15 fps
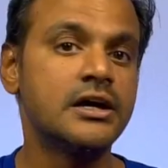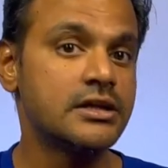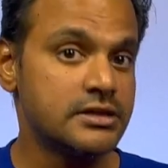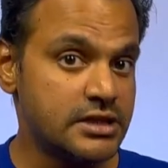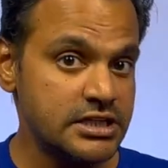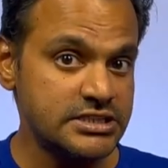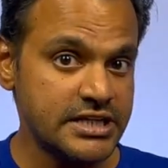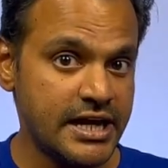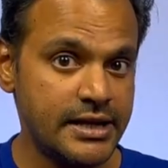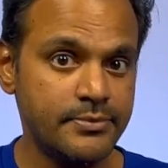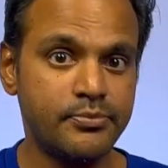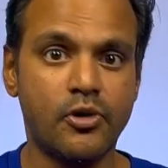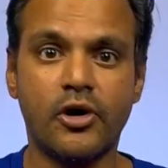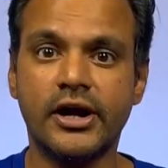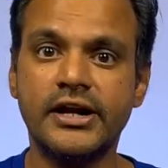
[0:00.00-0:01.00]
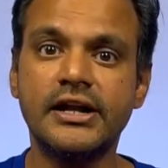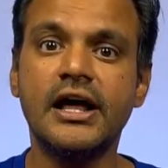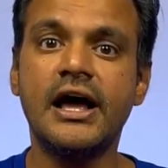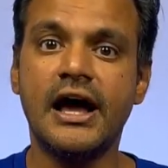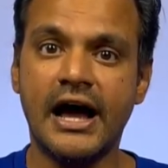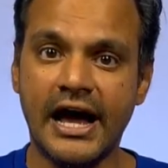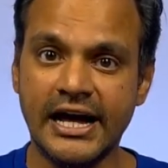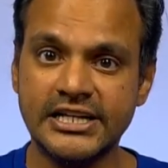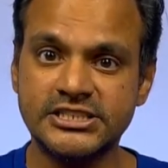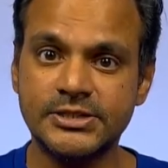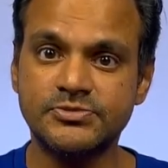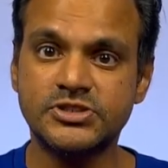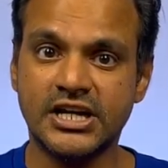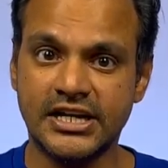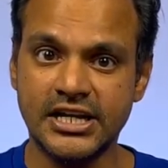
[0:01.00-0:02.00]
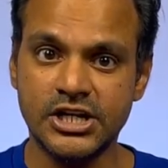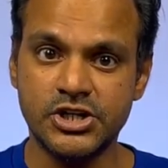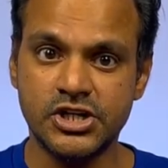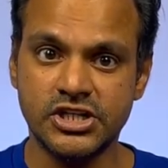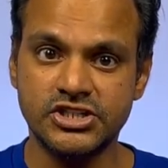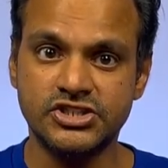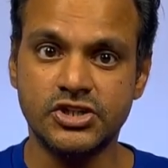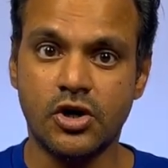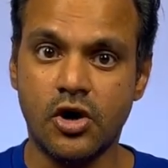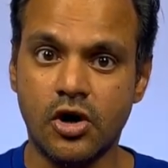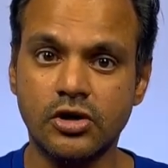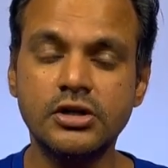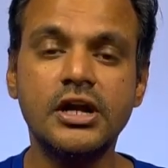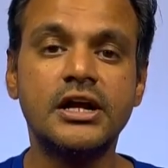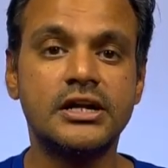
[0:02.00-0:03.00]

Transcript: This endpoint accepts connections on